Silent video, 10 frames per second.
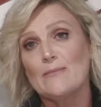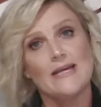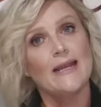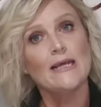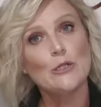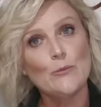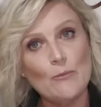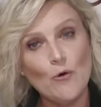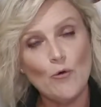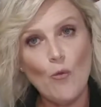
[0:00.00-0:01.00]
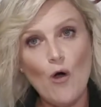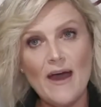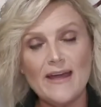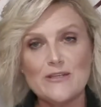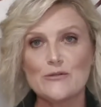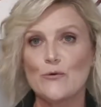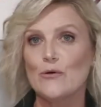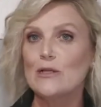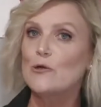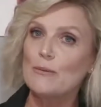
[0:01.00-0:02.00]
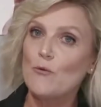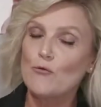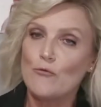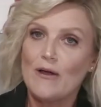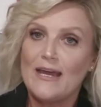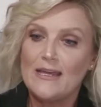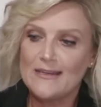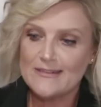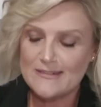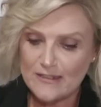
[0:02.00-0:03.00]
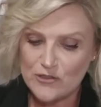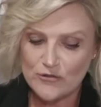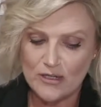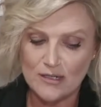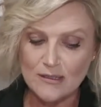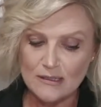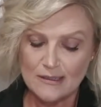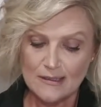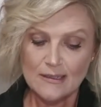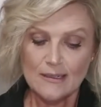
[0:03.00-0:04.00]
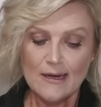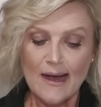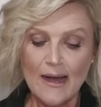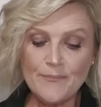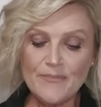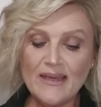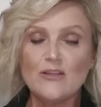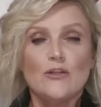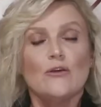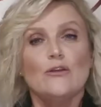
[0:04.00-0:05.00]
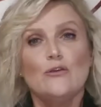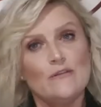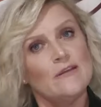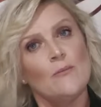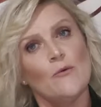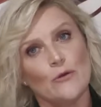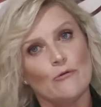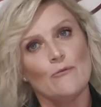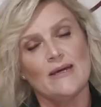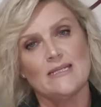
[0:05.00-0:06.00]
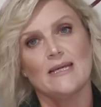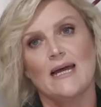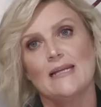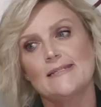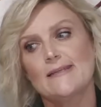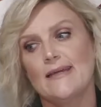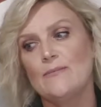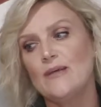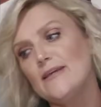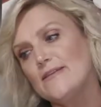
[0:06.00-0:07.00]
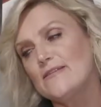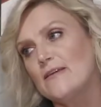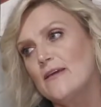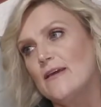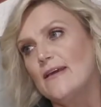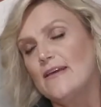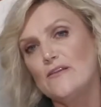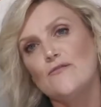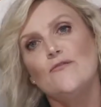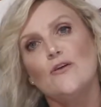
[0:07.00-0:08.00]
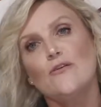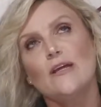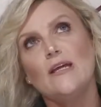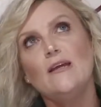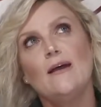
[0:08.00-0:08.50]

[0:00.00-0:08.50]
adding a little bit more white or a little bit more grey, etc. And you know, using a monochromatic color scheme it's very